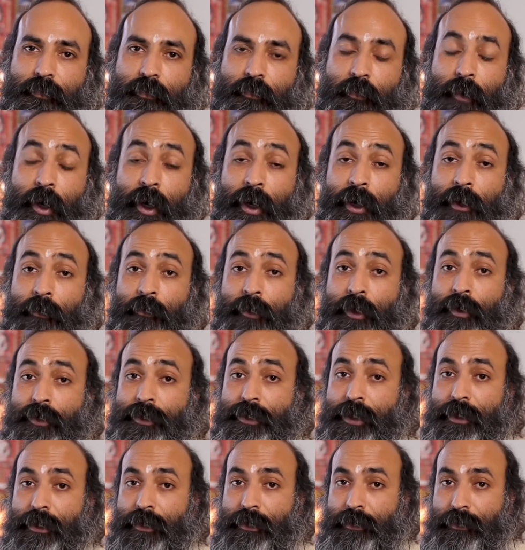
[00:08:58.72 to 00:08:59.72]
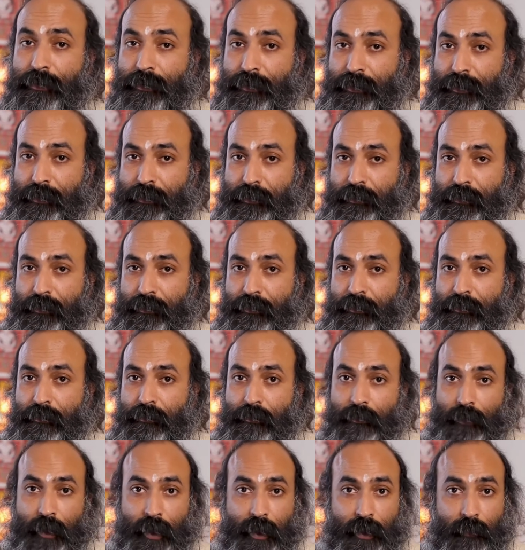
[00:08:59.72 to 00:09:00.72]
My music,
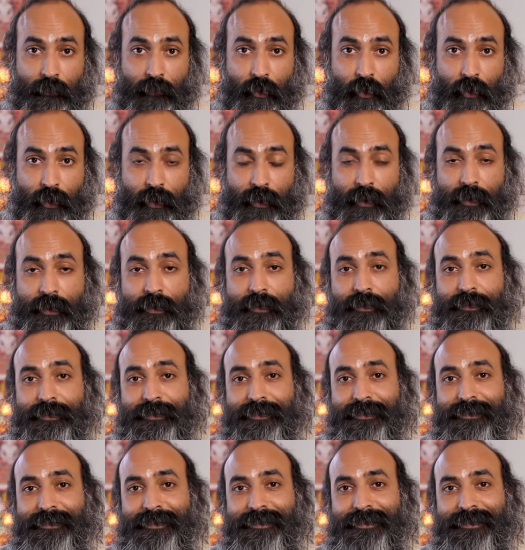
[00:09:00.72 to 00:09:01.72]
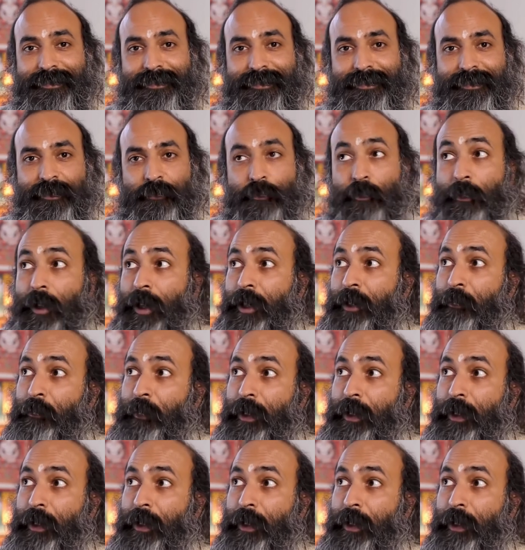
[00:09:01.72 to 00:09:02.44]
my book, my